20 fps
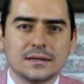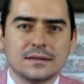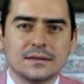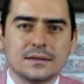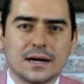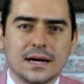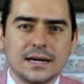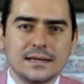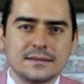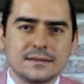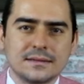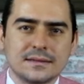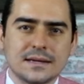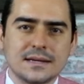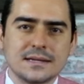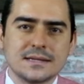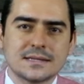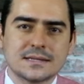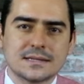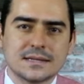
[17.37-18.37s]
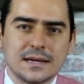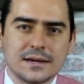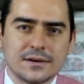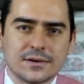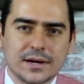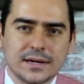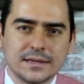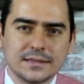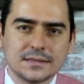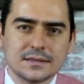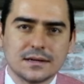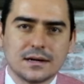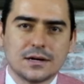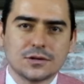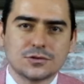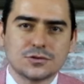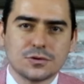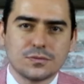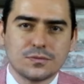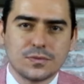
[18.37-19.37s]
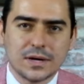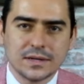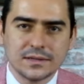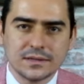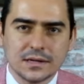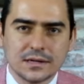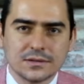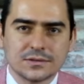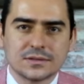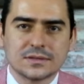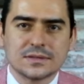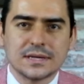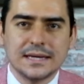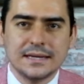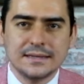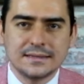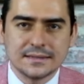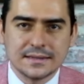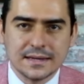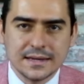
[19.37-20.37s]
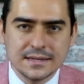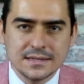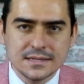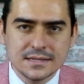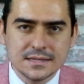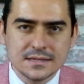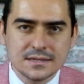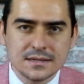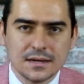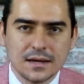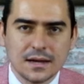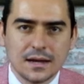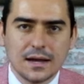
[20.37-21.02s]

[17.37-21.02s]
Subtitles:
90 days stay right out of 180 days